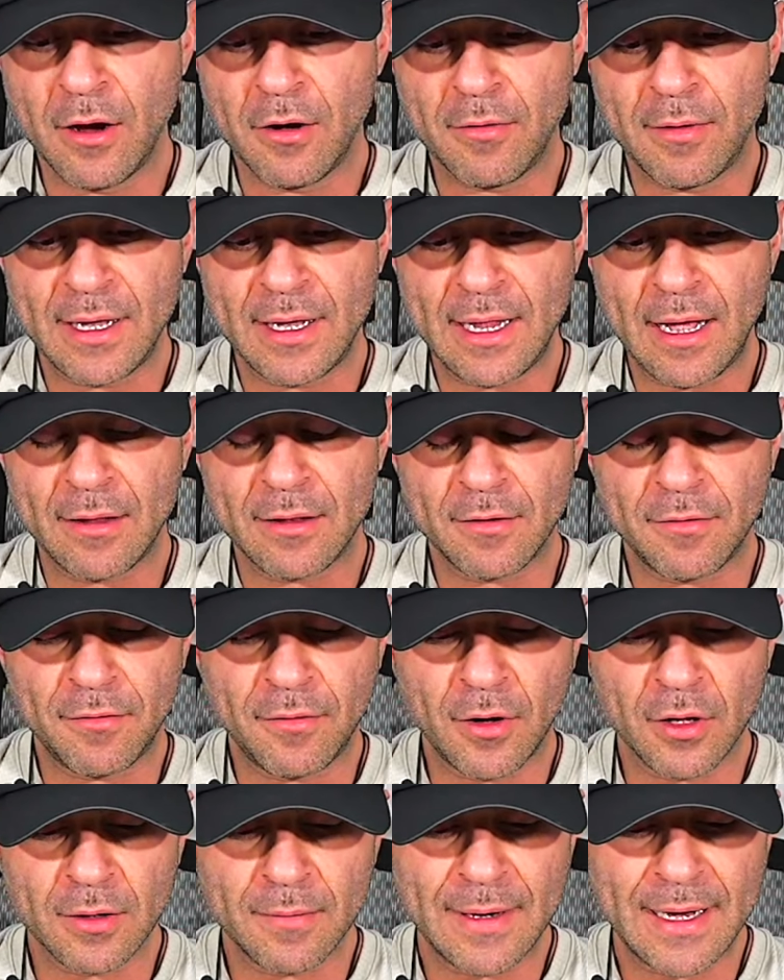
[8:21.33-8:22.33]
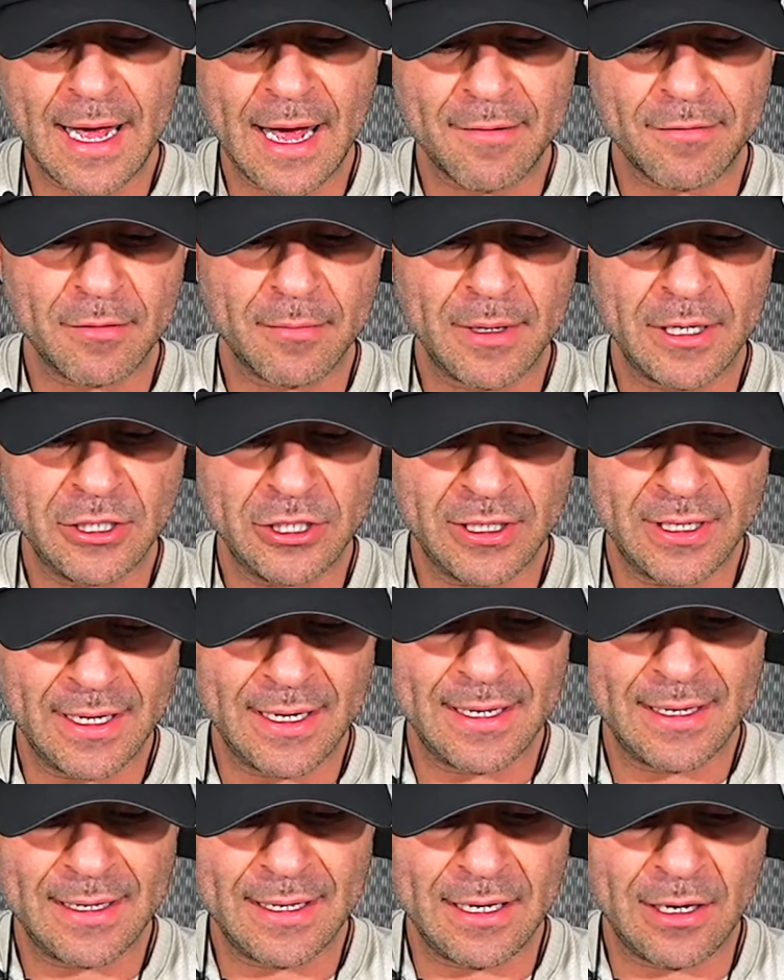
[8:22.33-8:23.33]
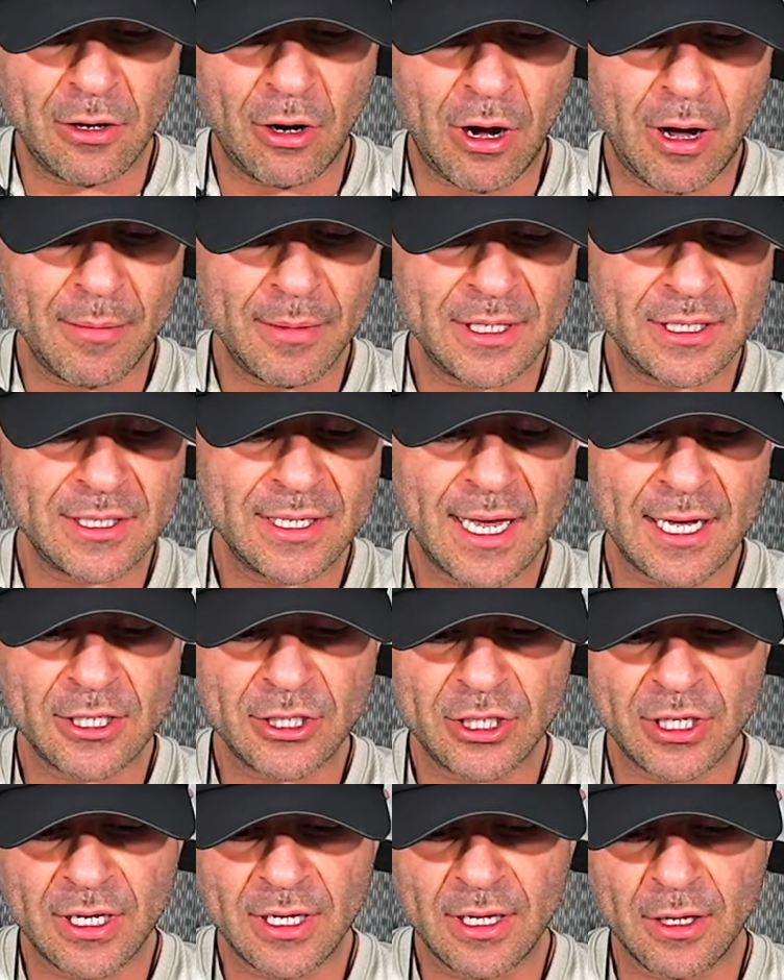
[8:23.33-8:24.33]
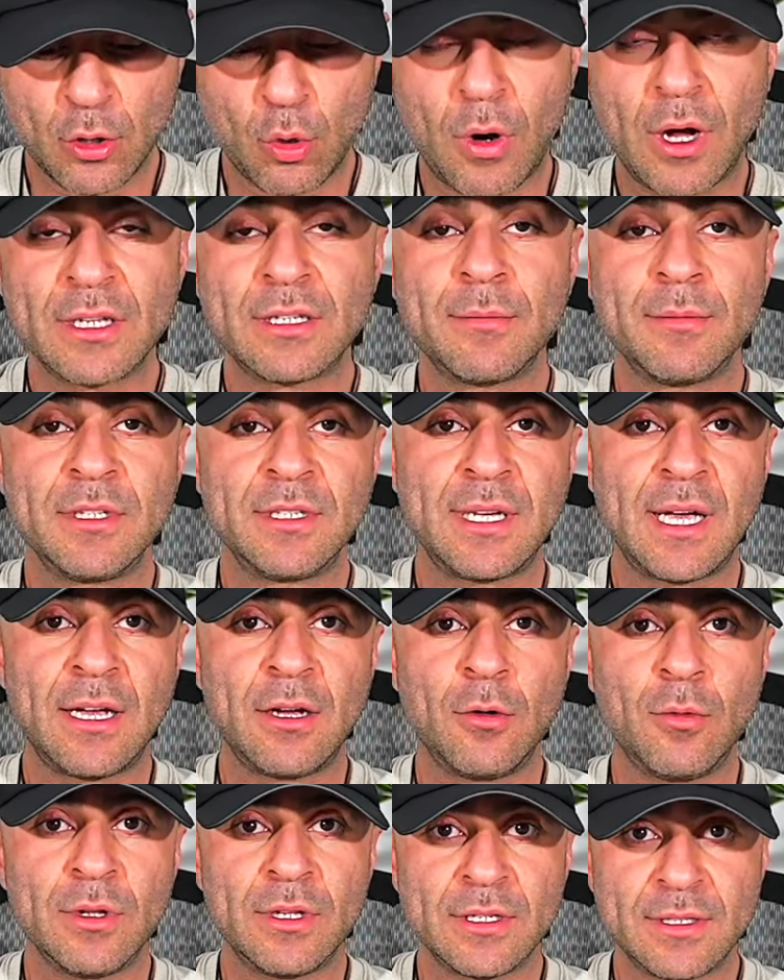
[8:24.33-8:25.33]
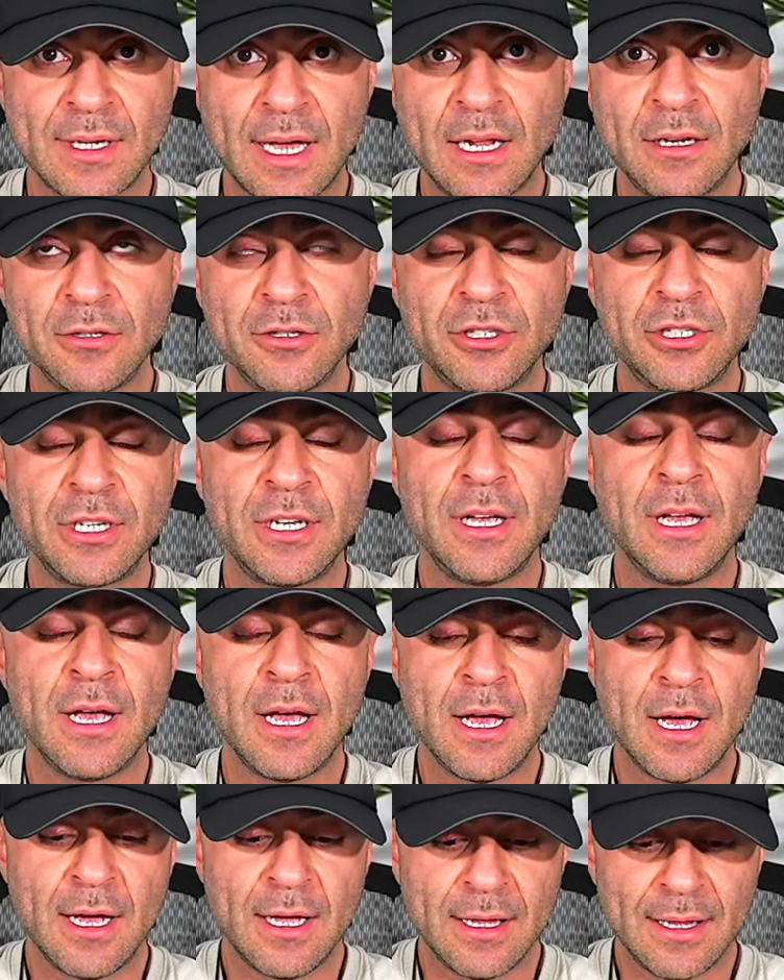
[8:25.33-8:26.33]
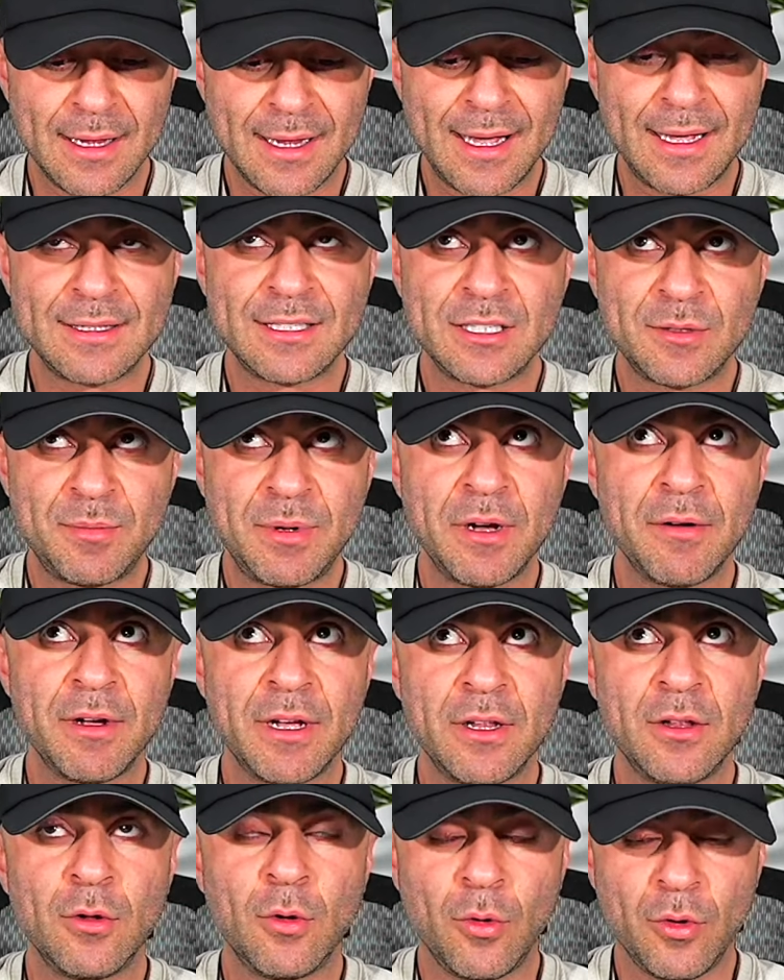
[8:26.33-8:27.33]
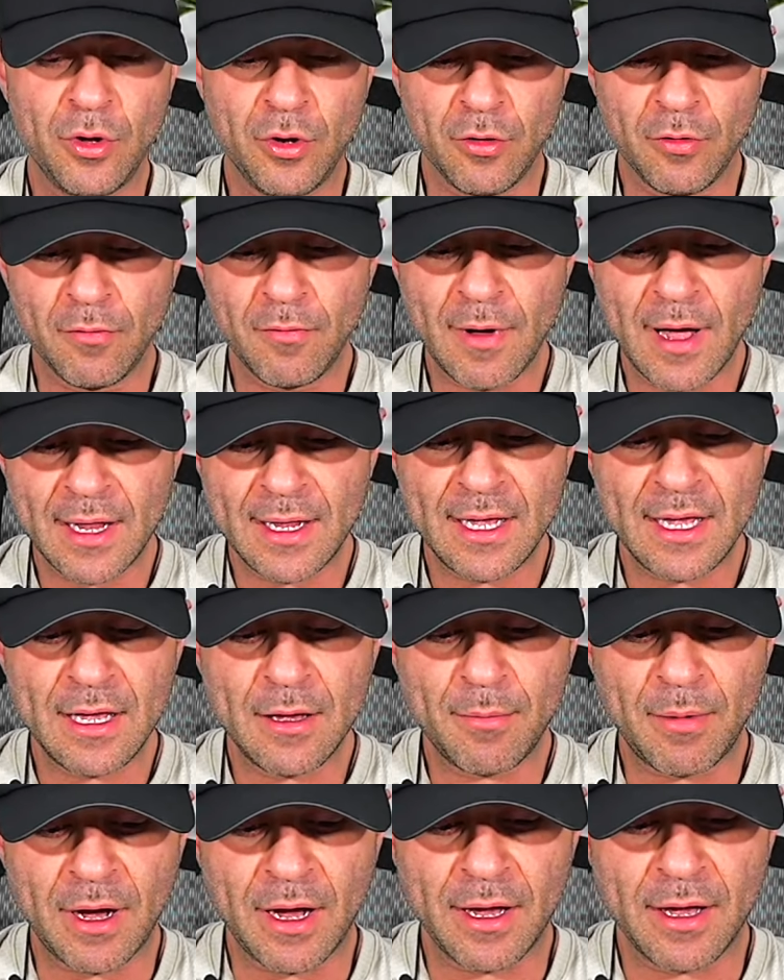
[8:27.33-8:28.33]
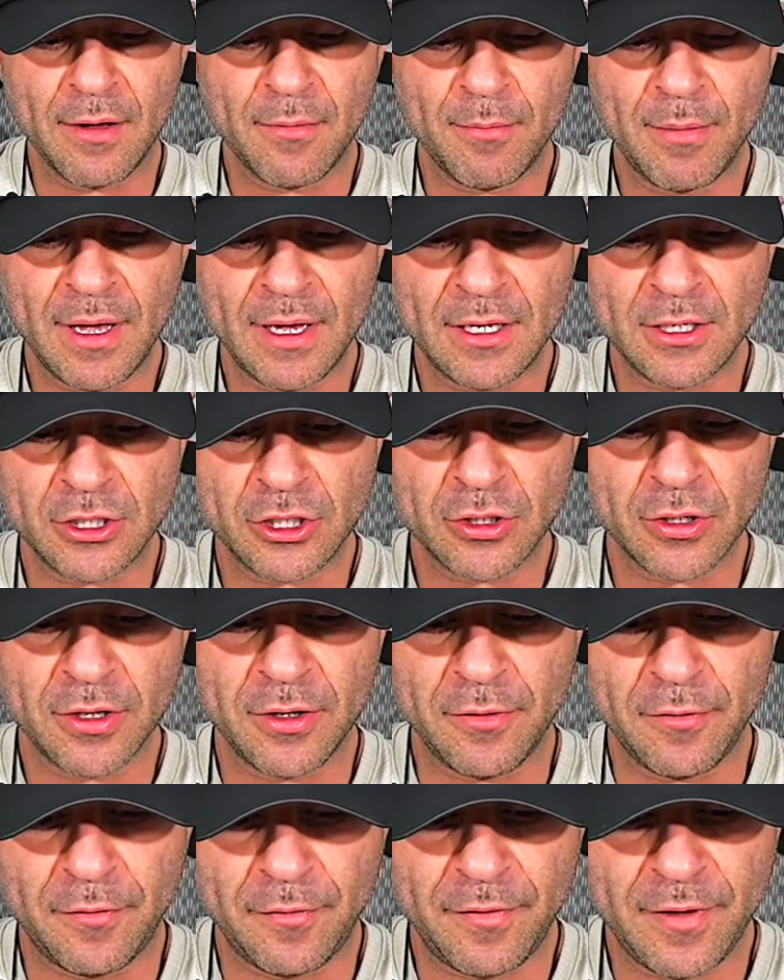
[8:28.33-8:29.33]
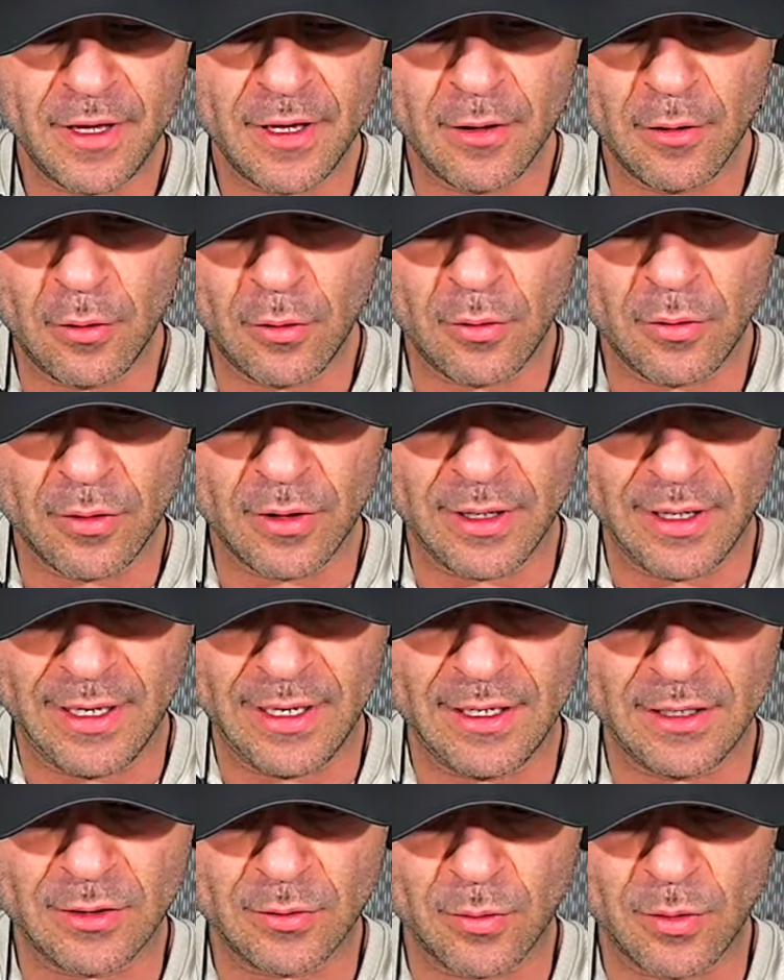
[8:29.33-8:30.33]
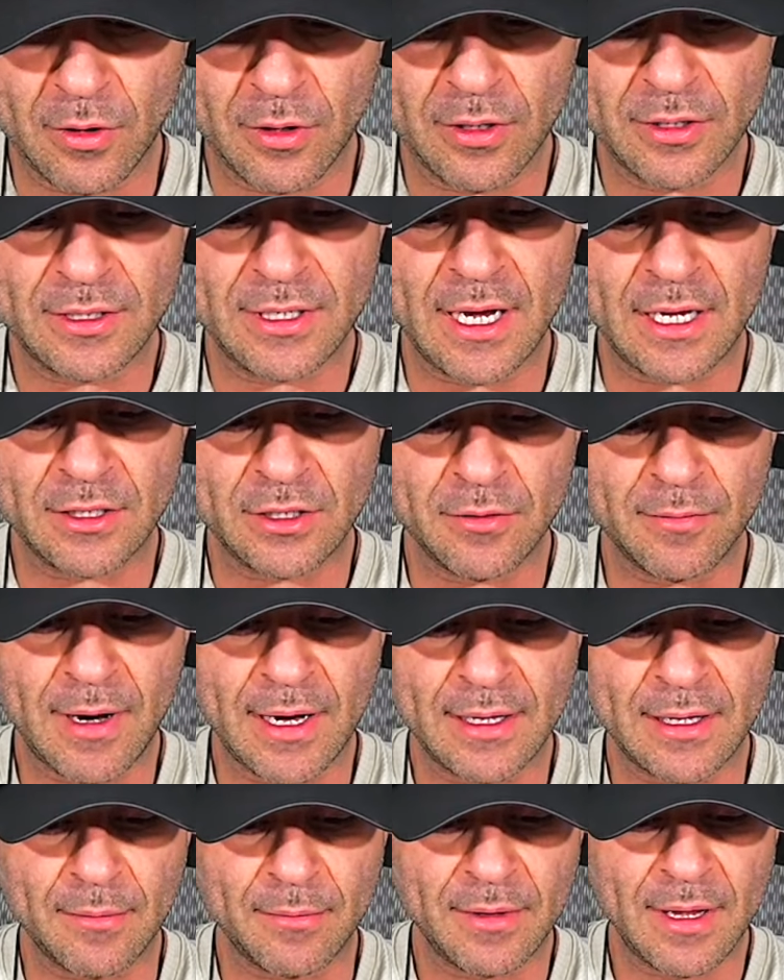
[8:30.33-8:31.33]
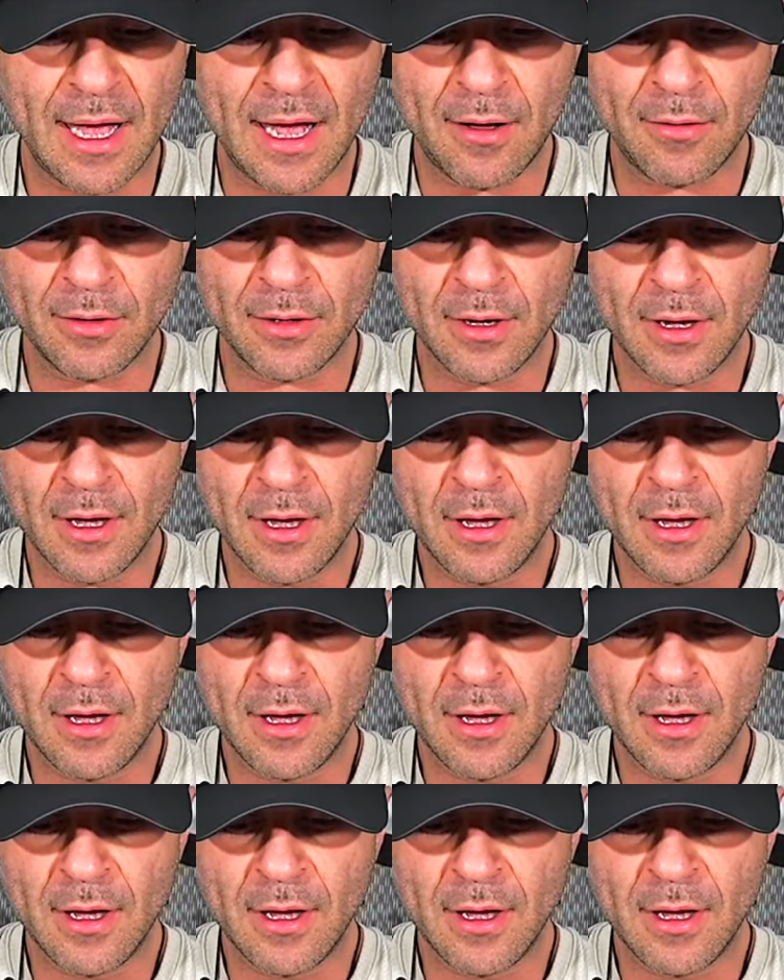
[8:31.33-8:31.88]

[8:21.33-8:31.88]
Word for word: Write down the following affirmation in the comment section. Quantum entangle with this energy. Let spirit know you're ready by making sure you feel these words as you write them down.